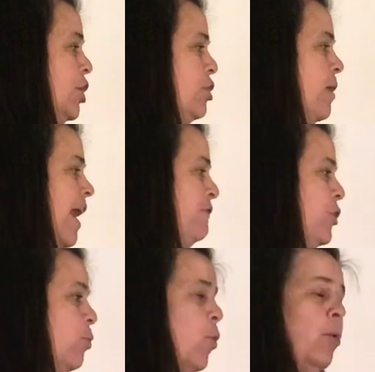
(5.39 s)
You have
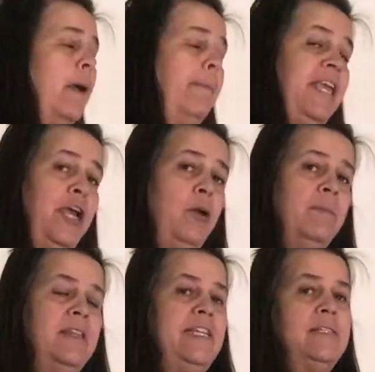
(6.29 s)
your warm-up here.
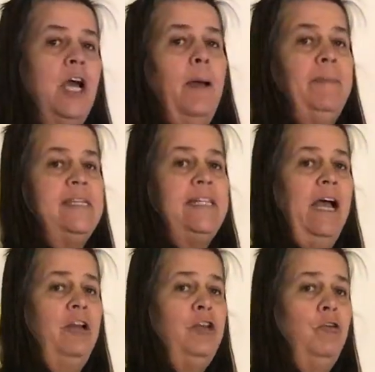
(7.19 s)
Please copy it
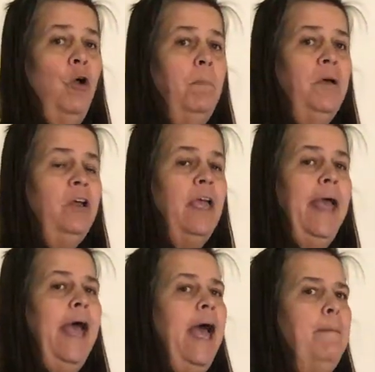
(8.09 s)
down in your notebook
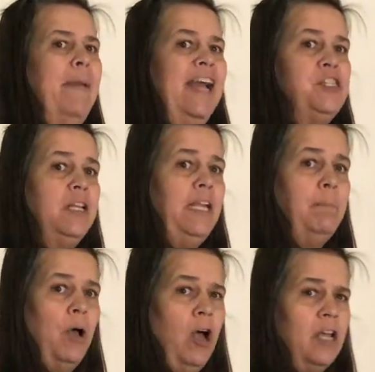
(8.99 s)
and magically
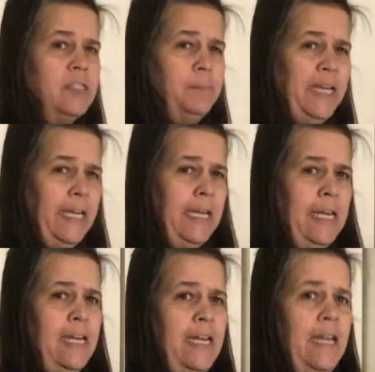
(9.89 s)
pause
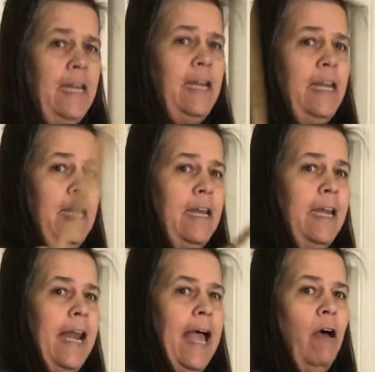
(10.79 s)
me
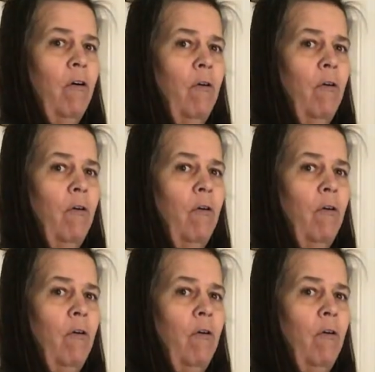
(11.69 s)
now.